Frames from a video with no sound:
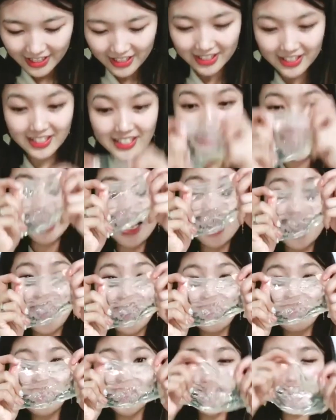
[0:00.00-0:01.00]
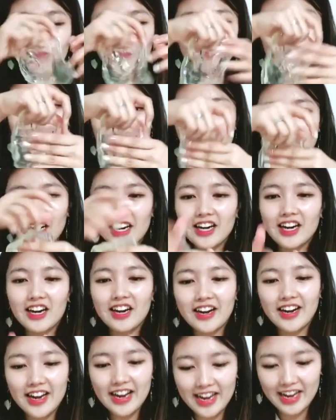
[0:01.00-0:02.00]
See, I made it
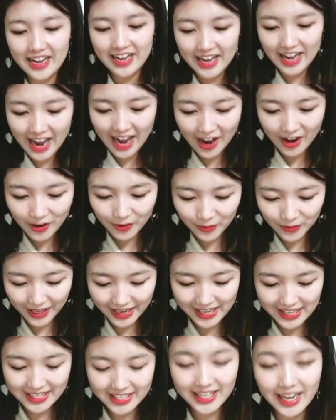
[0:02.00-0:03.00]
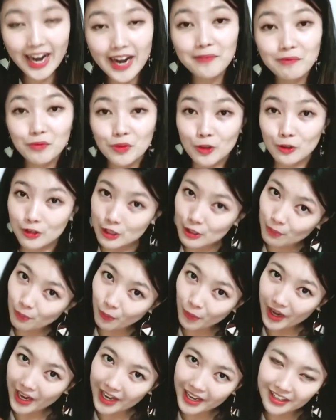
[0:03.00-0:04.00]
bigger. Now it's time to
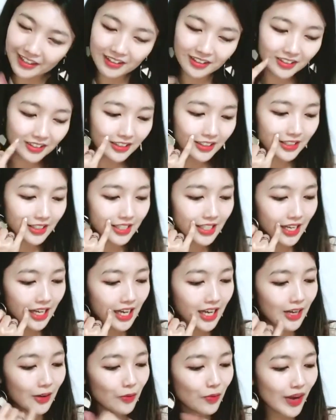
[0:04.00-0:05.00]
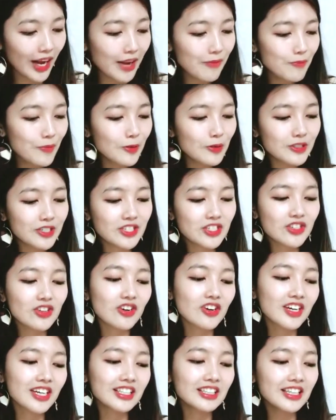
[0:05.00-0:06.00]
sprinkle the rainbow
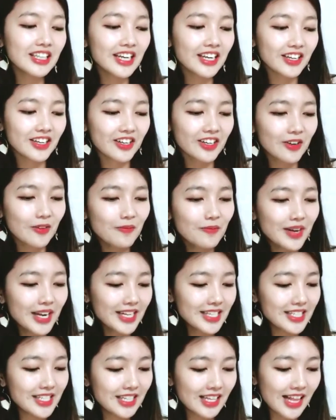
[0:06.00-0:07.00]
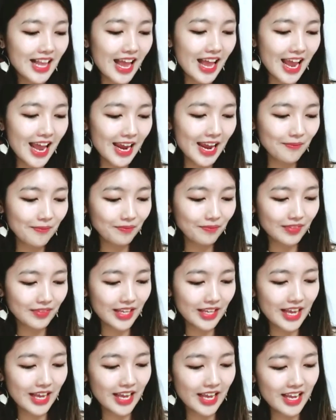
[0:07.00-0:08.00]
star glitter on my slime.
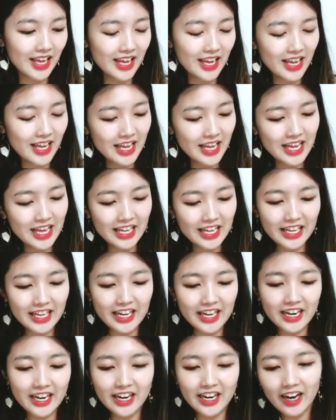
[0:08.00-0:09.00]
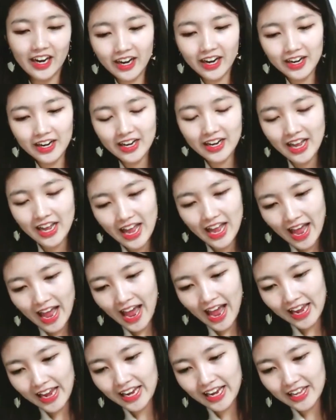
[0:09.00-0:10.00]
Here,
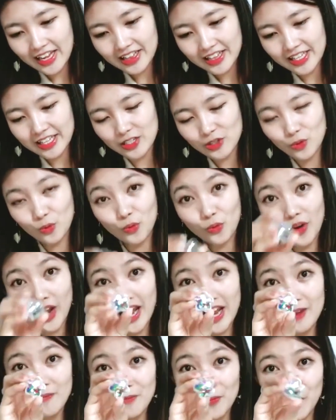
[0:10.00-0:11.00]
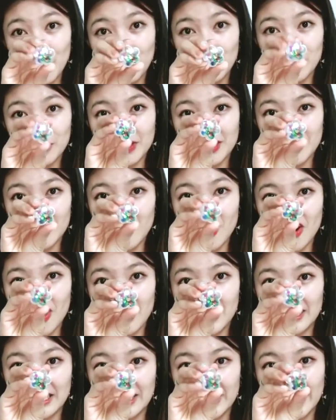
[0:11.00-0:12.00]
I got this rainbow
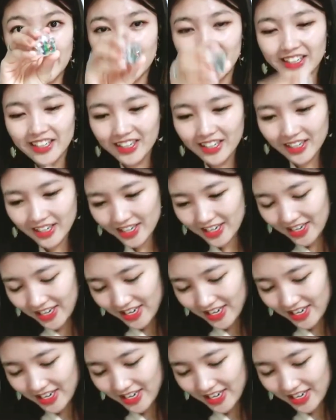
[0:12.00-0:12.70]
star glitter.